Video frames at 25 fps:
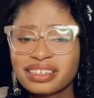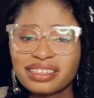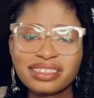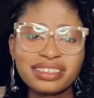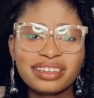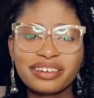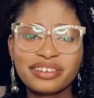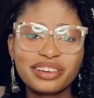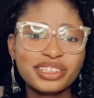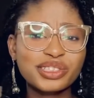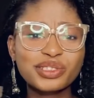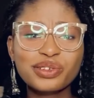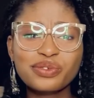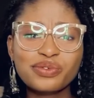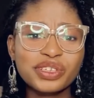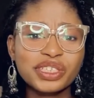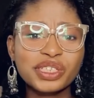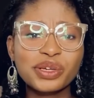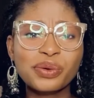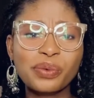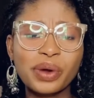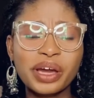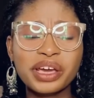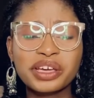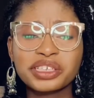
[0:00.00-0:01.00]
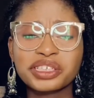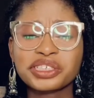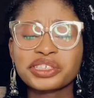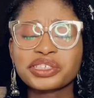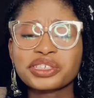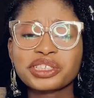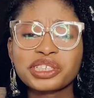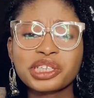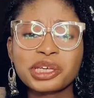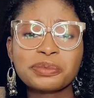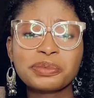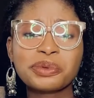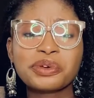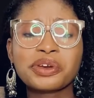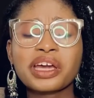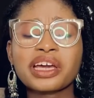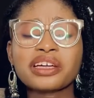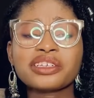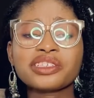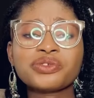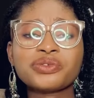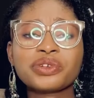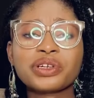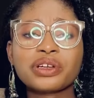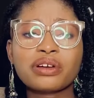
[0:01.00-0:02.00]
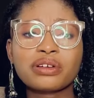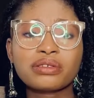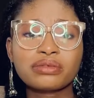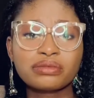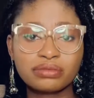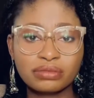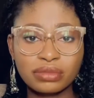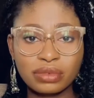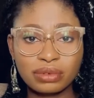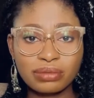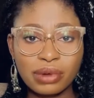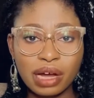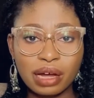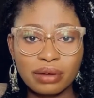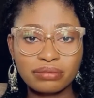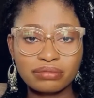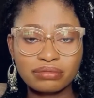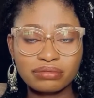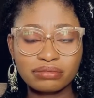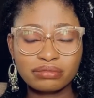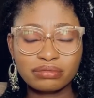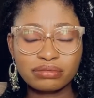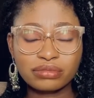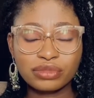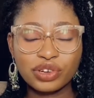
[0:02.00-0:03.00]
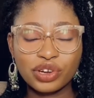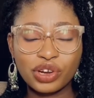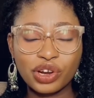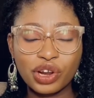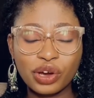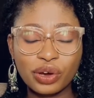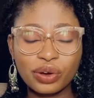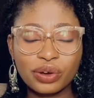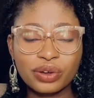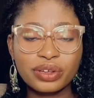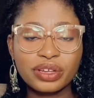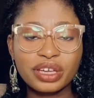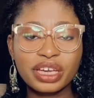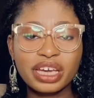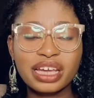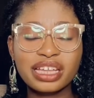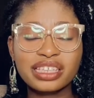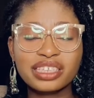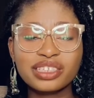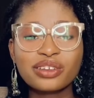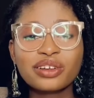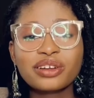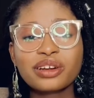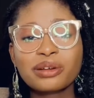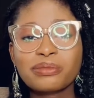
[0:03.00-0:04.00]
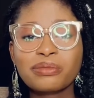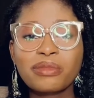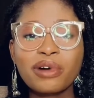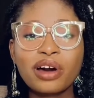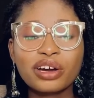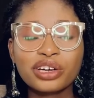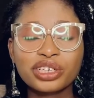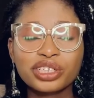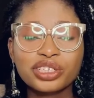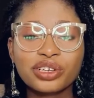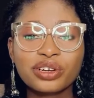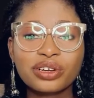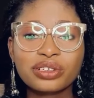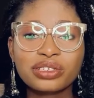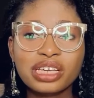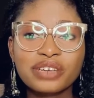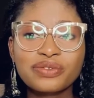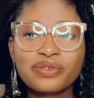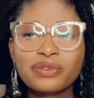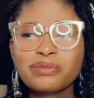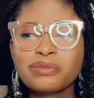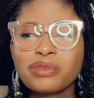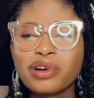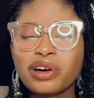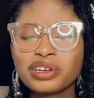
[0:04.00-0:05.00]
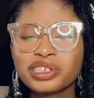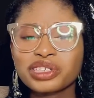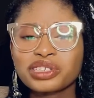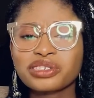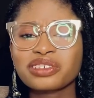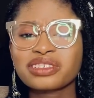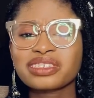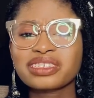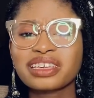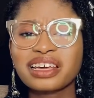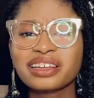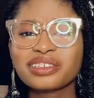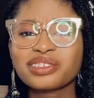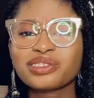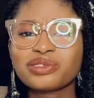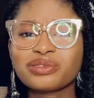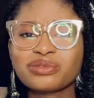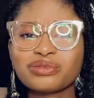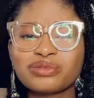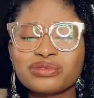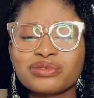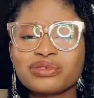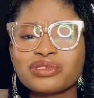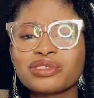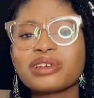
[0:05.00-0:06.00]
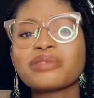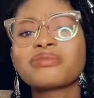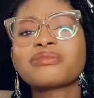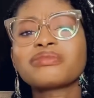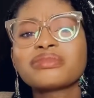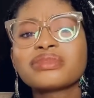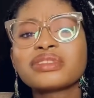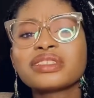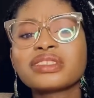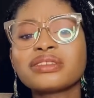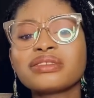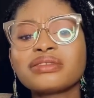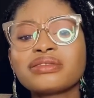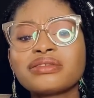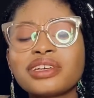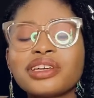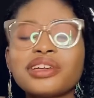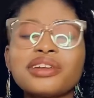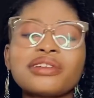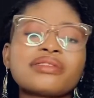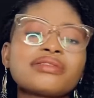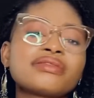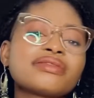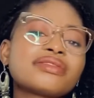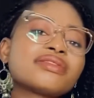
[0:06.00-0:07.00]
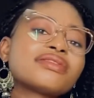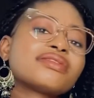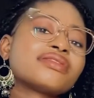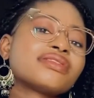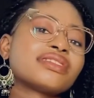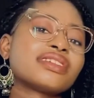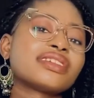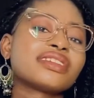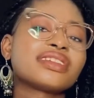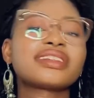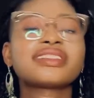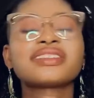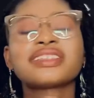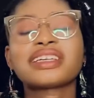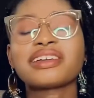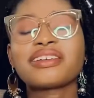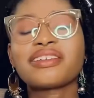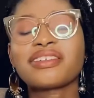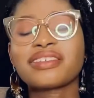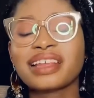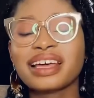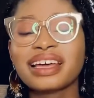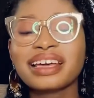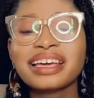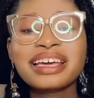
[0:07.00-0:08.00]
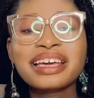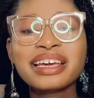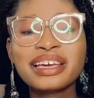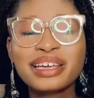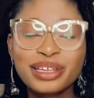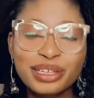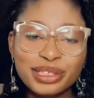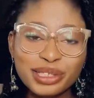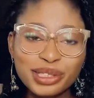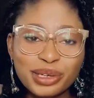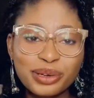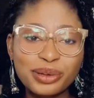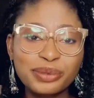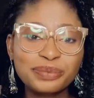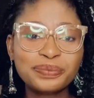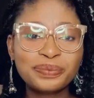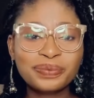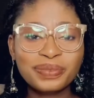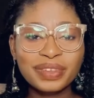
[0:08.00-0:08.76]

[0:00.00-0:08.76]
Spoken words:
there is no reason why you should just keep your hair straight on. Wow, no, it's not a mug shot. Even mug shot gets to do some, do this and all that. So